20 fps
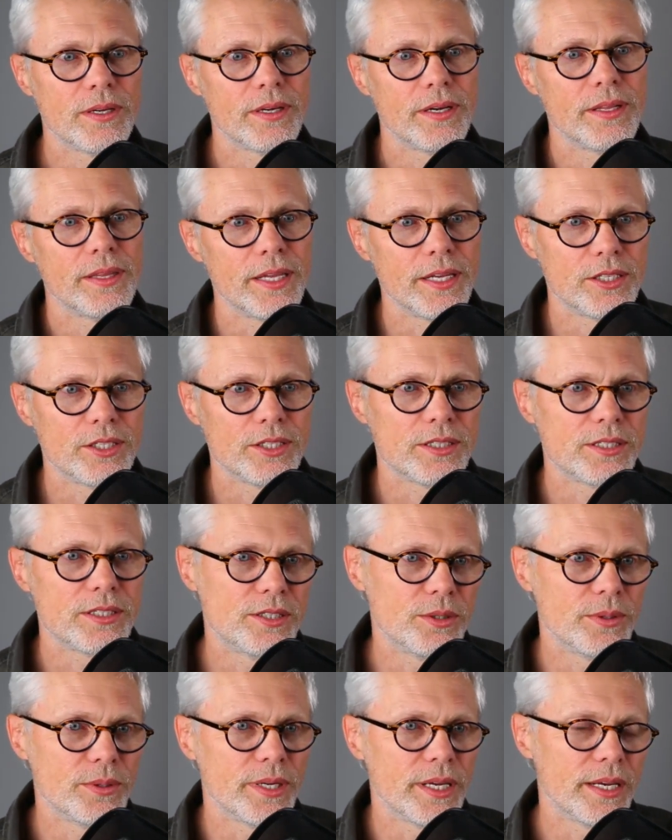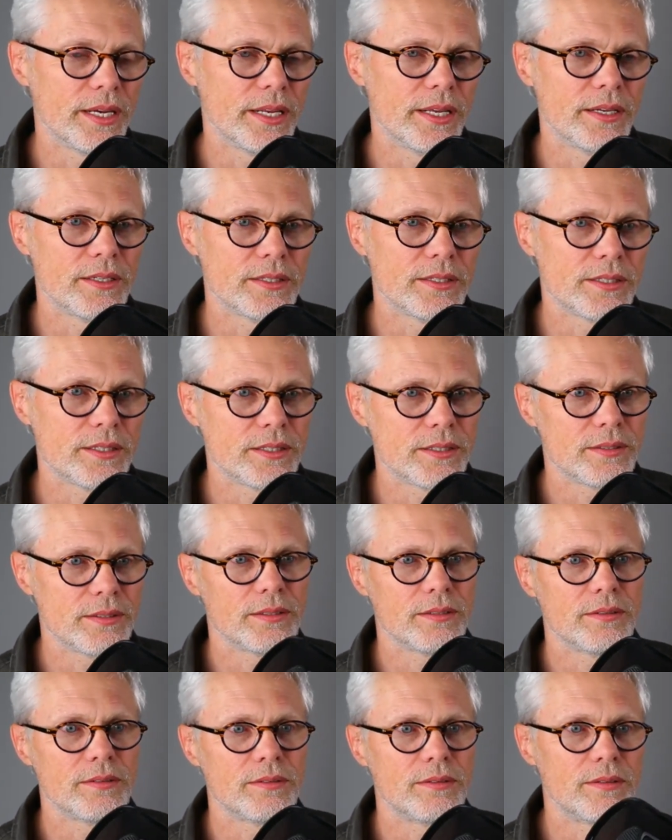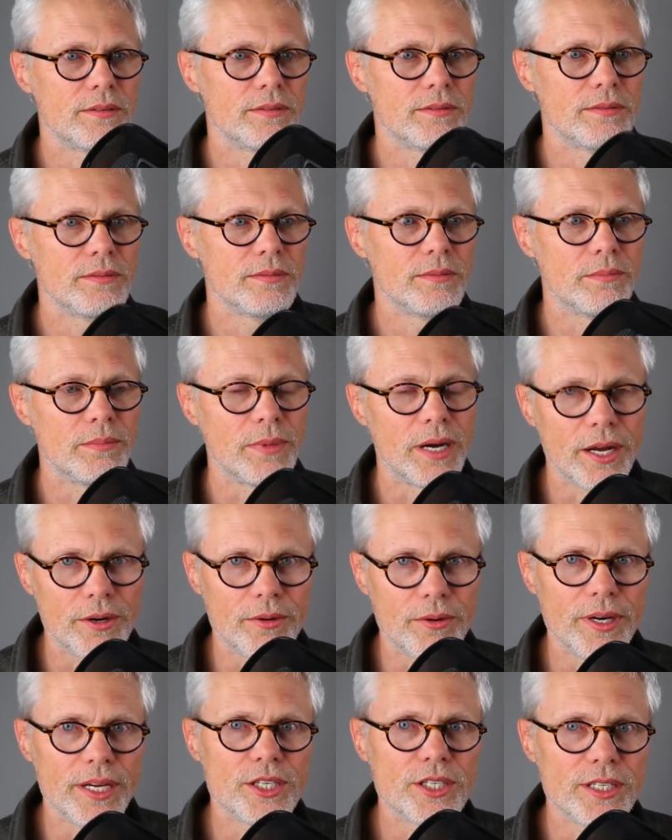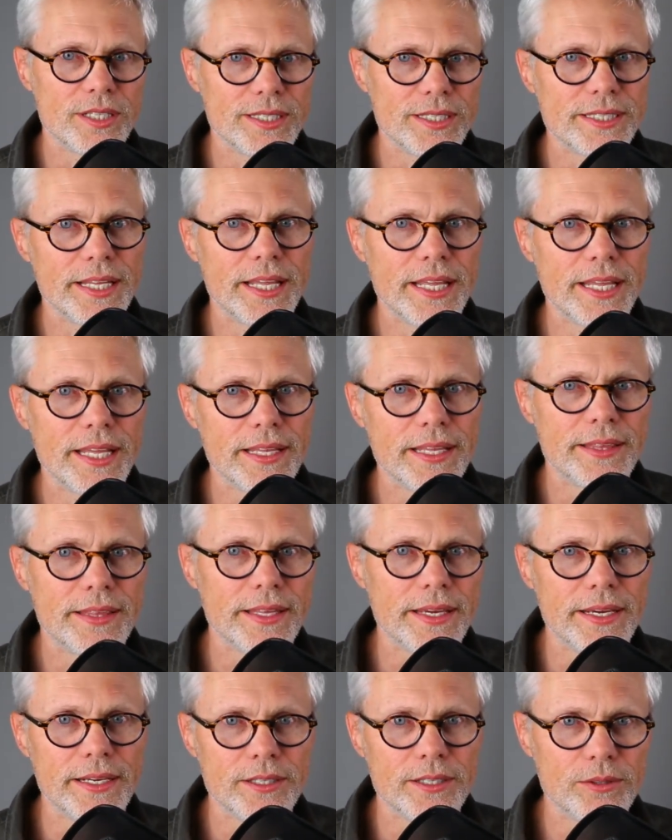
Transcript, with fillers: I think just doing it in moderation is the key thing.